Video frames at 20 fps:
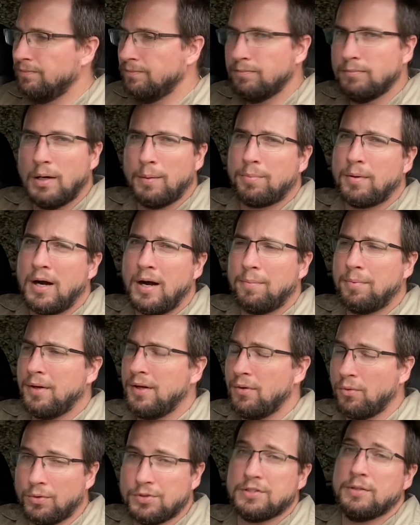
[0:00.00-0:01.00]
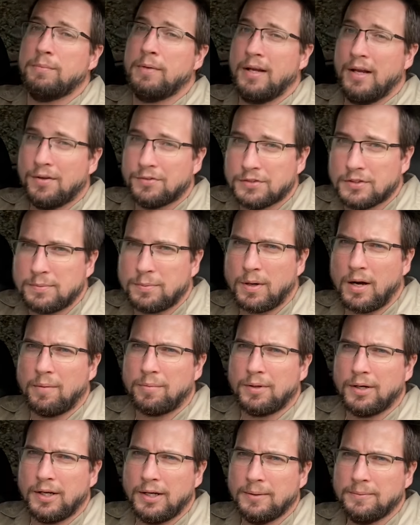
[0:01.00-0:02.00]
my property, or somebody else's
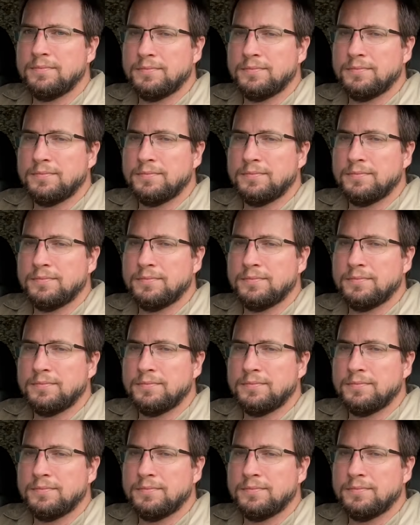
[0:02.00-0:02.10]
property.